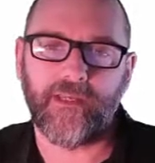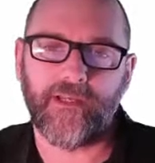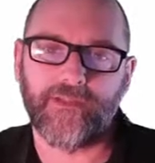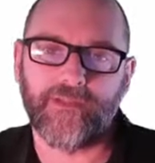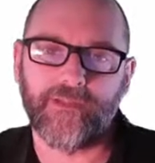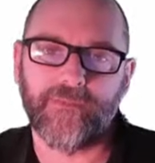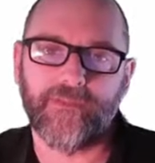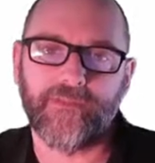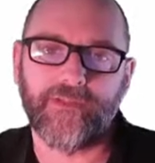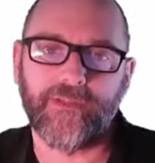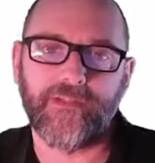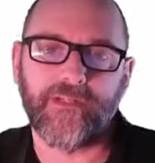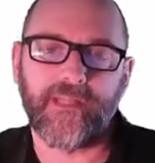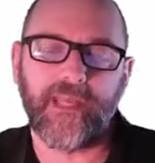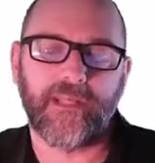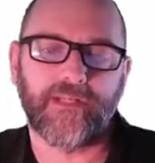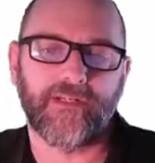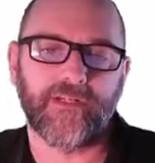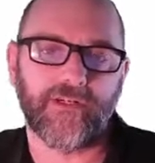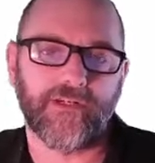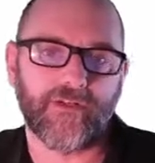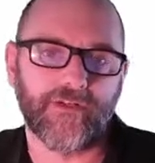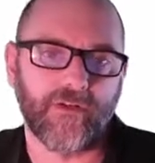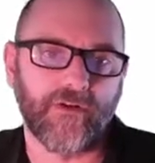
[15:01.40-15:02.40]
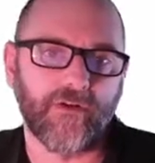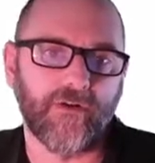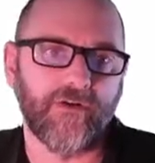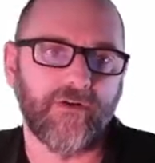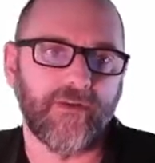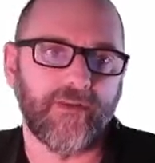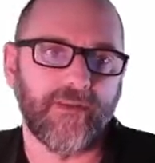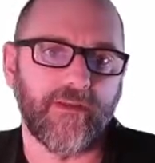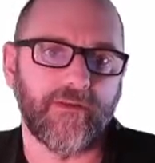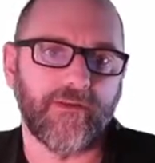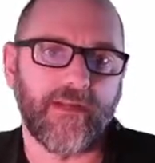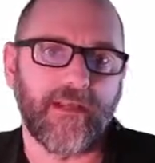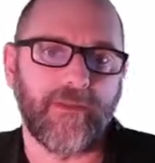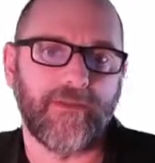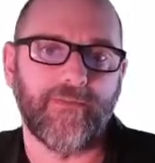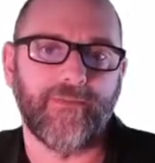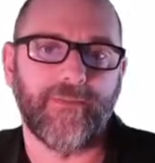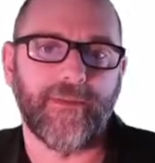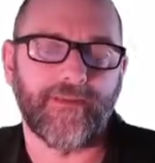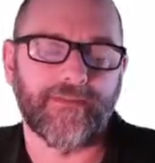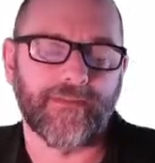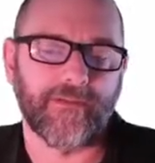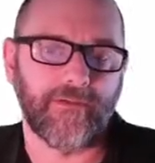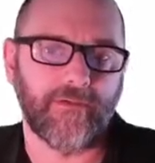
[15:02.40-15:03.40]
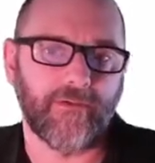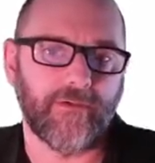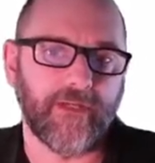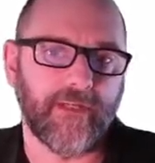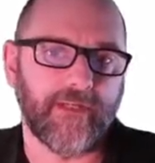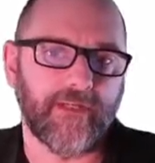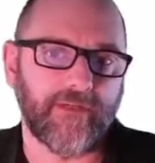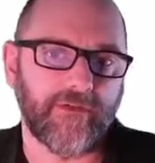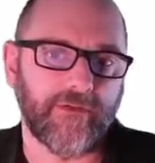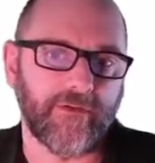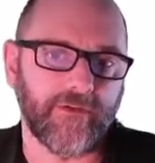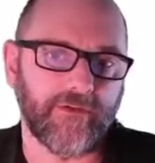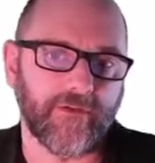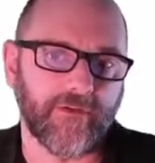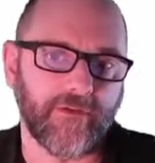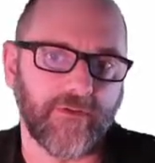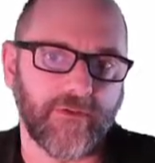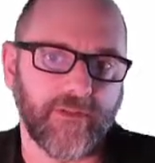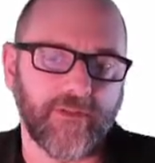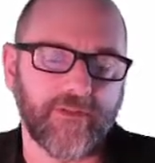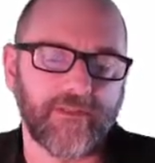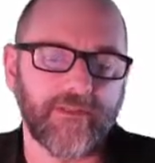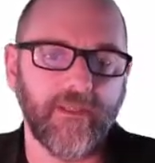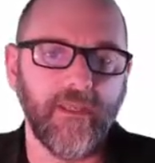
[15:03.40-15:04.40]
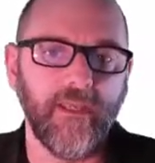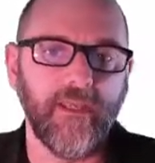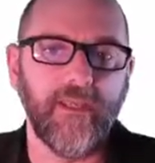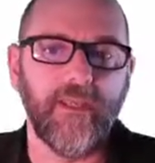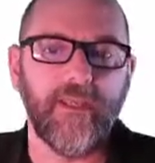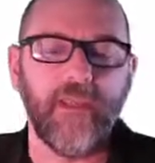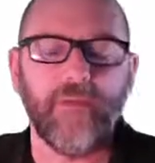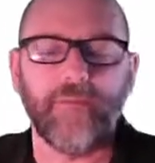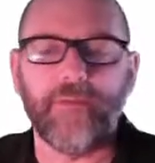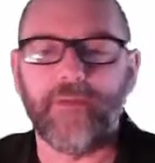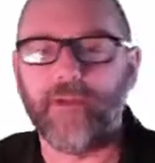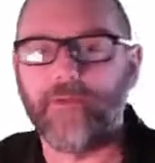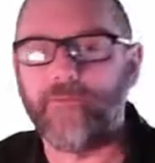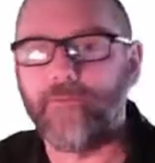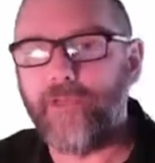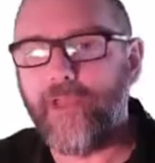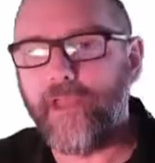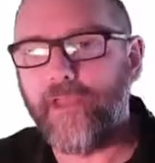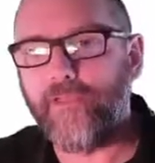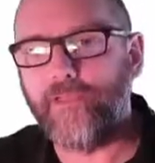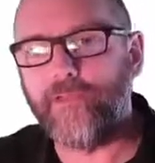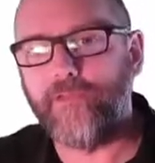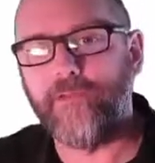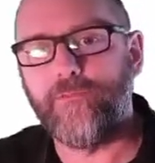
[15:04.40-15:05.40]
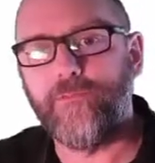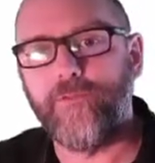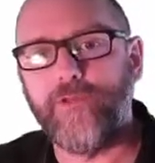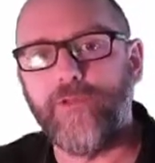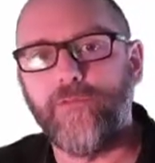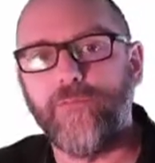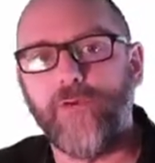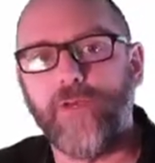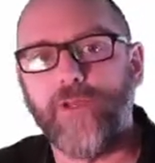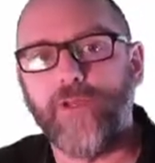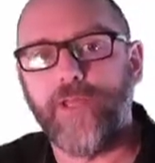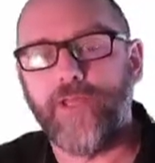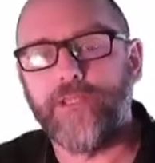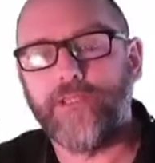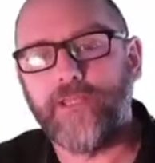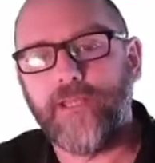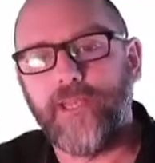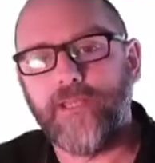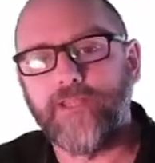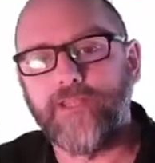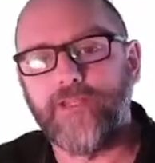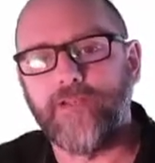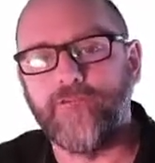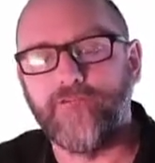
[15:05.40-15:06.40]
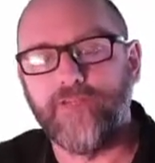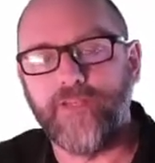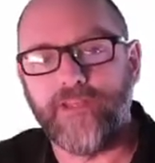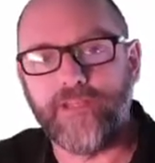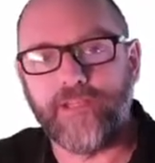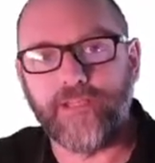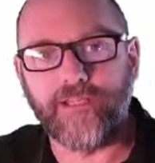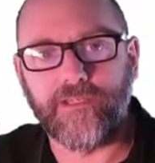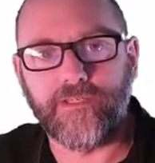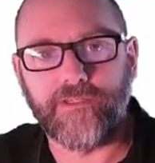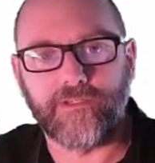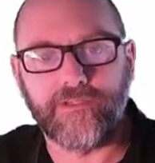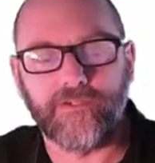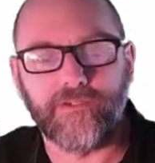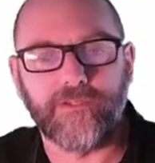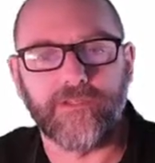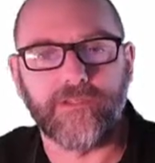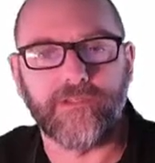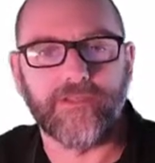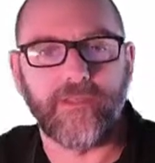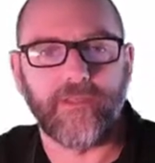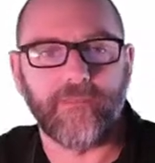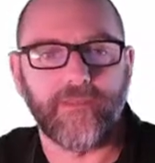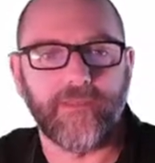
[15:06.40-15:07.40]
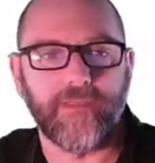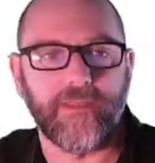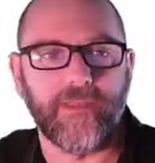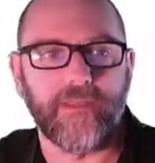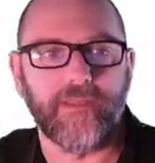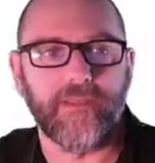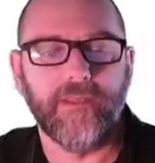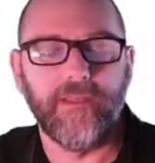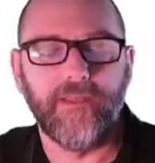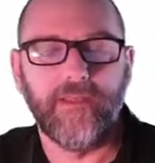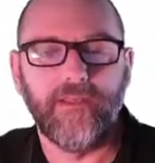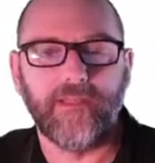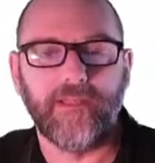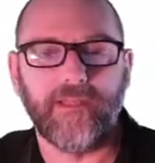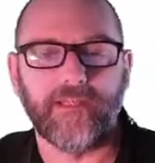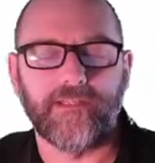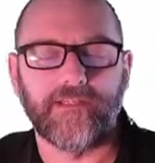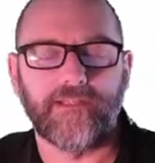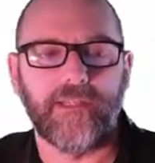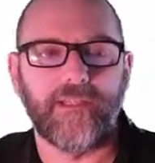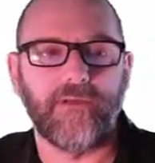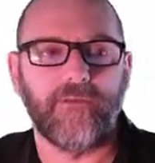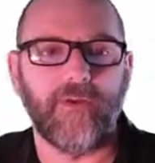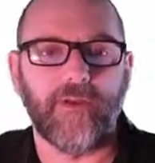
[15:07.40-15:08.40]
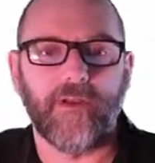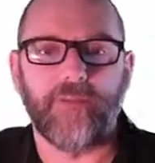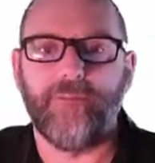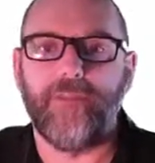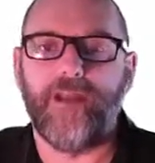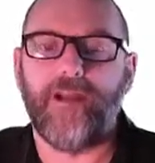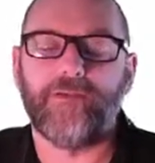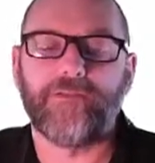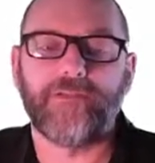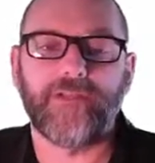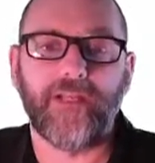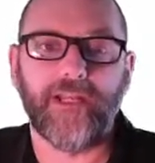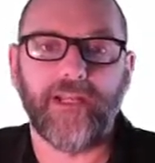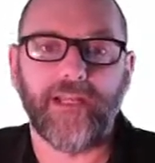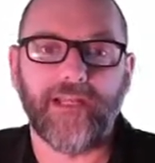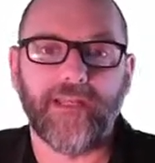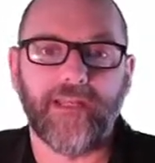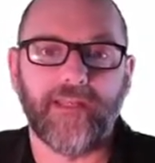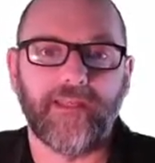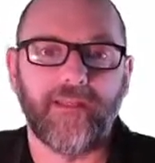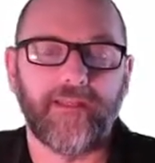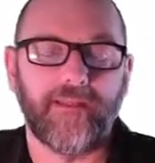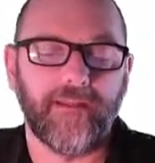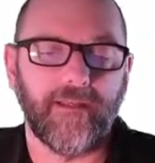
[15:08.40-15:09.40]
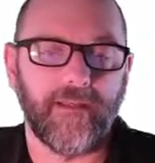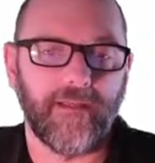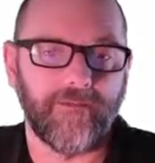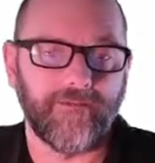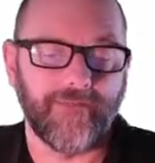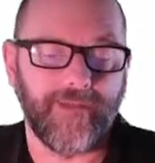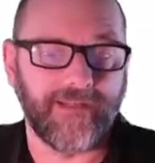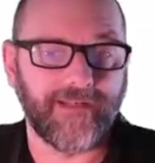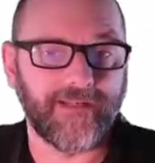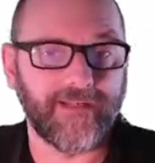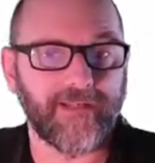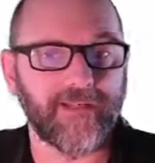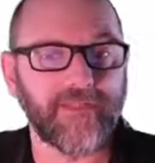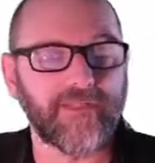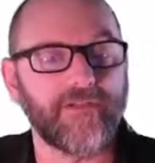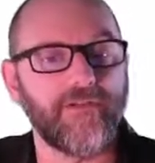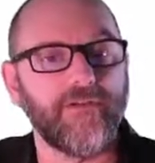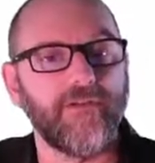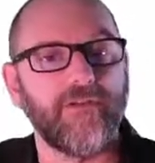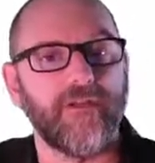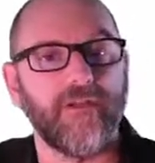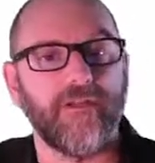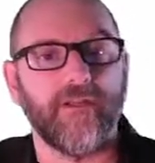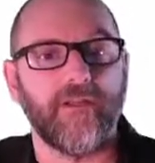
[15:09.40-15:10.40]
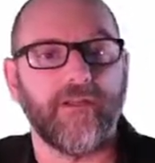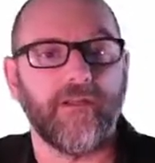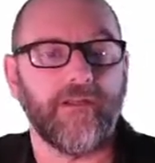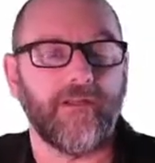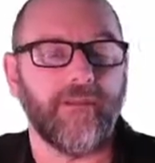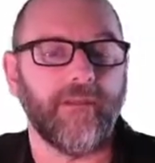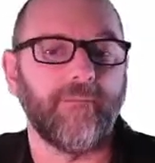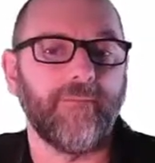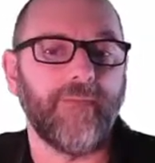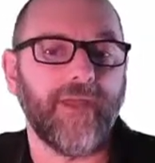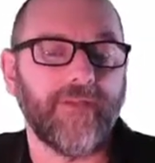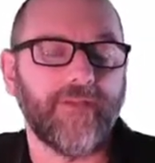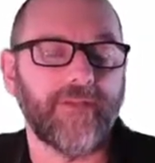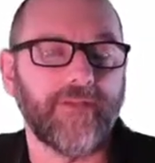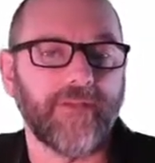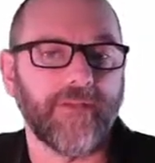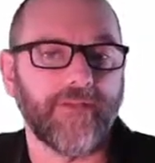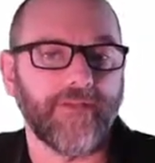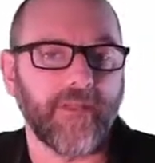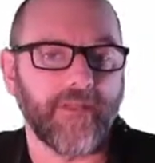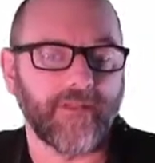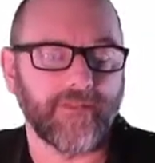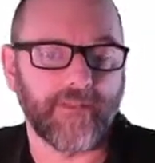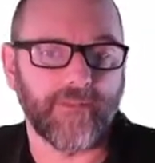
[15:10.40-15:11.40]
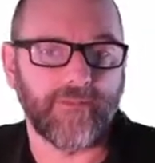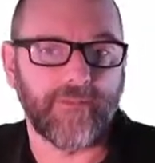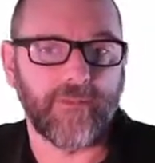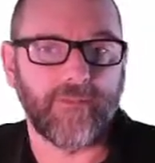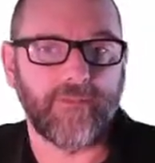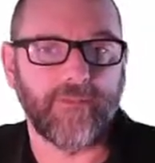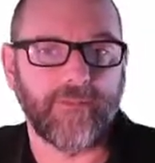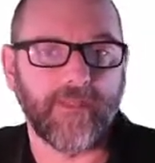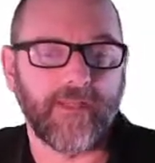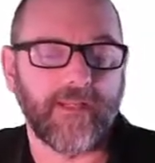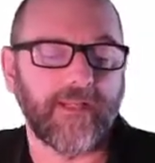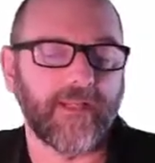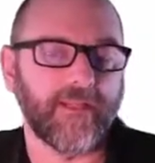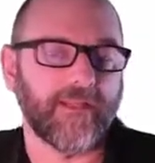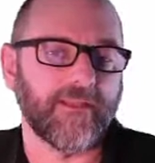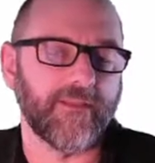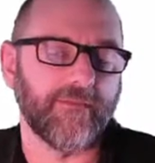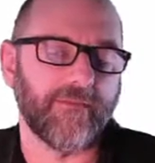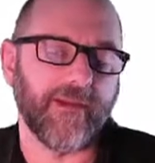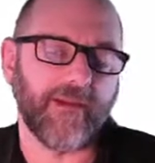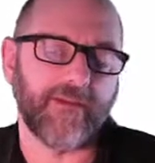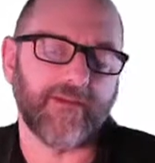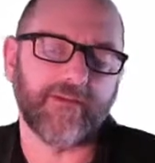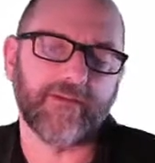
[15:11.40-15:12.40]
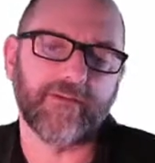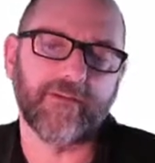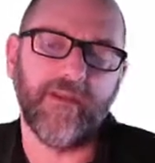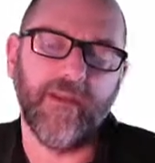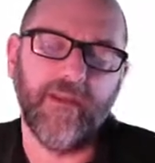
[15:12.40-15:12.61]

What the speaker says: some syntactic sugar in there now that makes it look like you can do this. But in reality, when you want to attach an event listener to something, like say you want a mouse click event listener, a method that does something when they click the mouse,